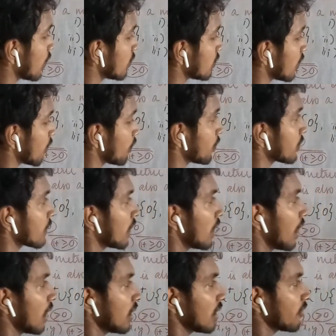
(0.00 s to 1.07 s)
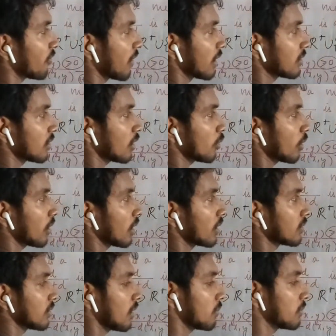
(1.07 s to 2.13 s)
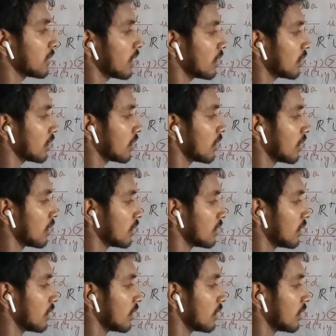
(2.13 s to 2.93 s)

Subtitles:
same, and if X and Y are same, then that